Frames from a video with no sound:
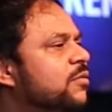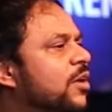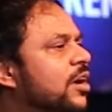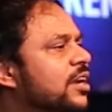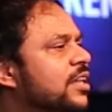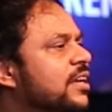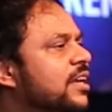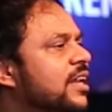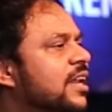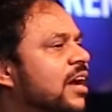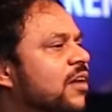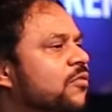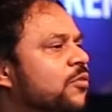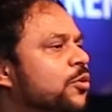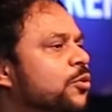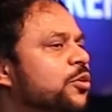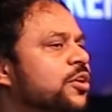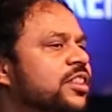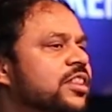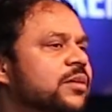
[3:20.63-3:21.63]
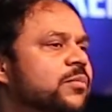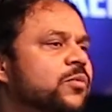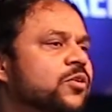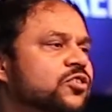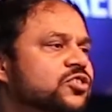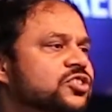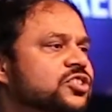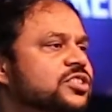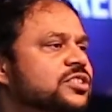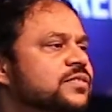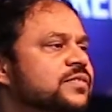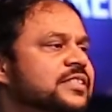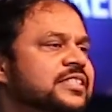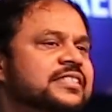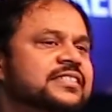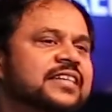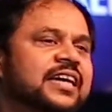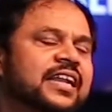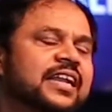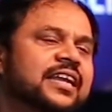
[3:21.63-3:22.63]
what he loved doing the most, which
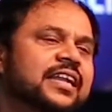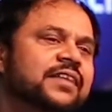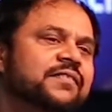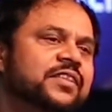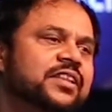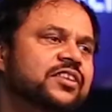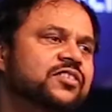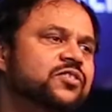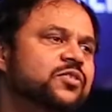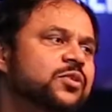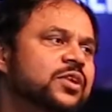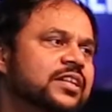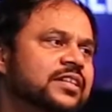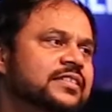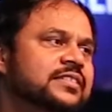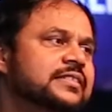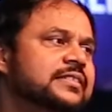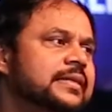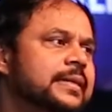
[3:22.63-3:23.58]
is connecting with the students.